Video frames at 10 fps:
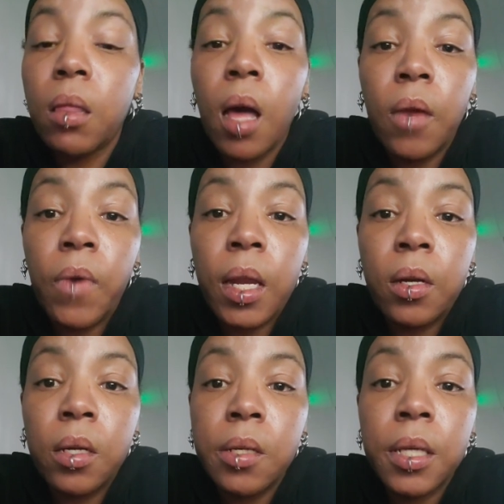lot of
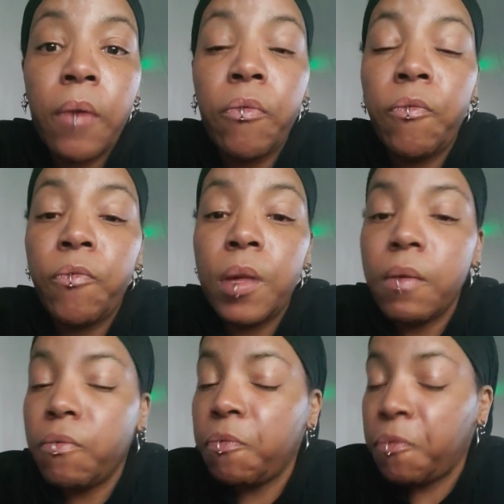editors have
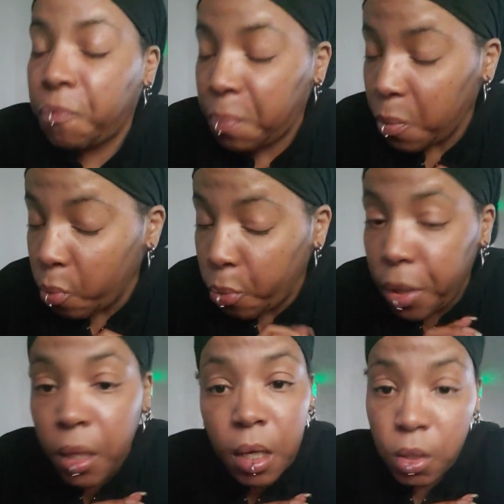
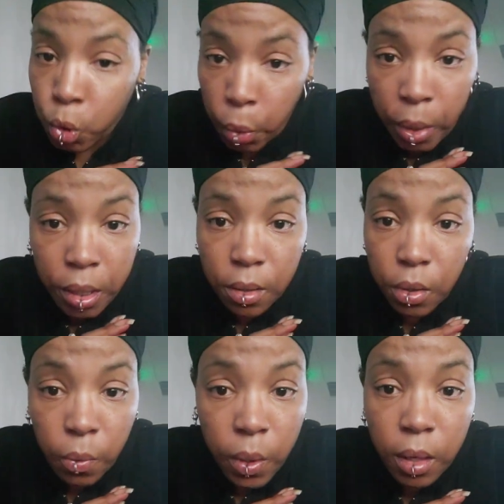really enjoyed
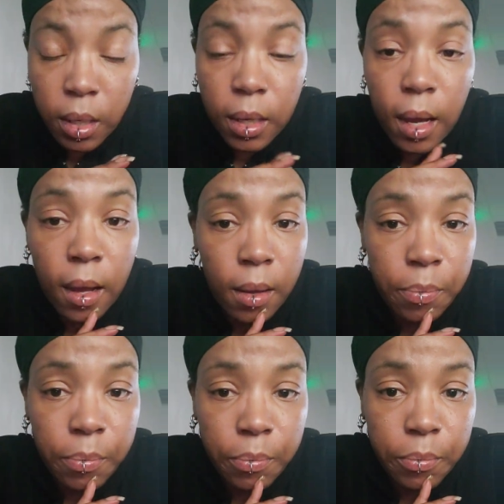the work.
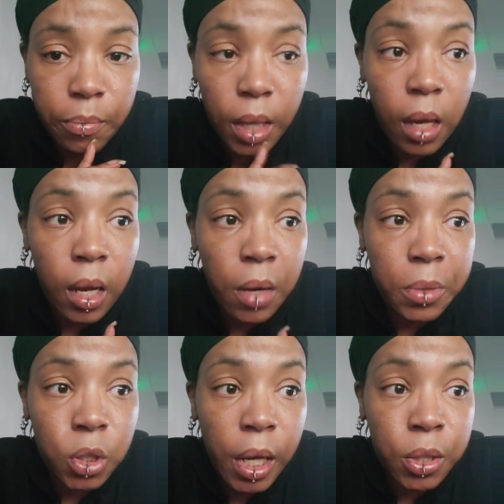I got a
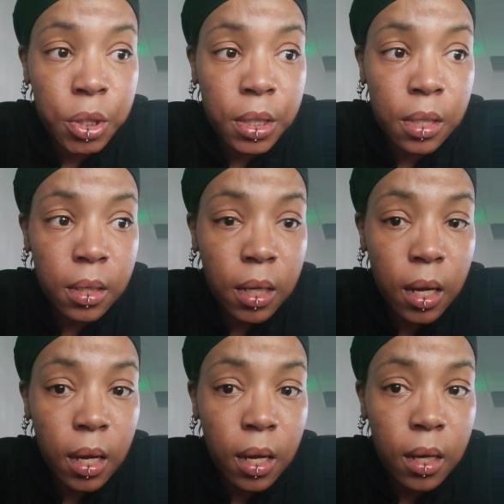rejection
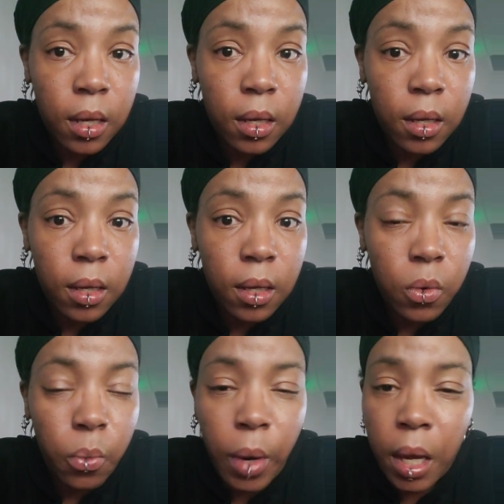
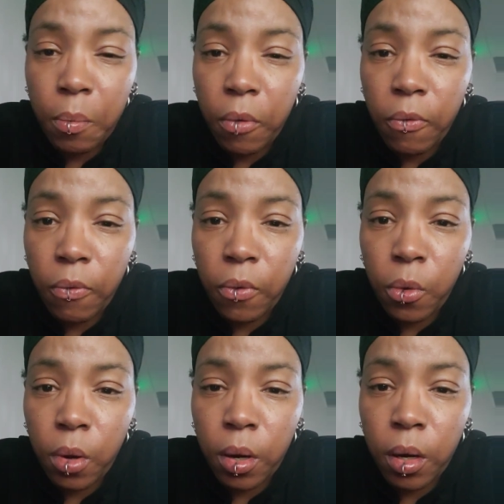right
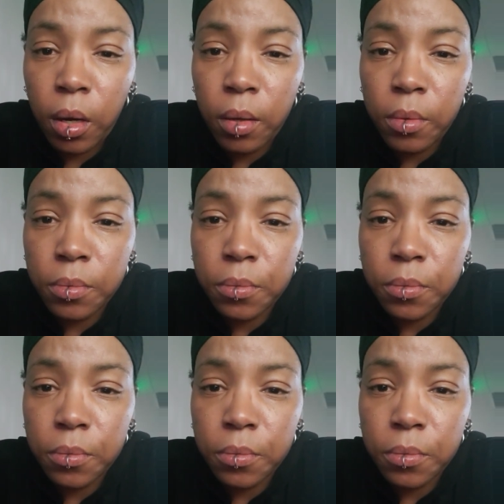before,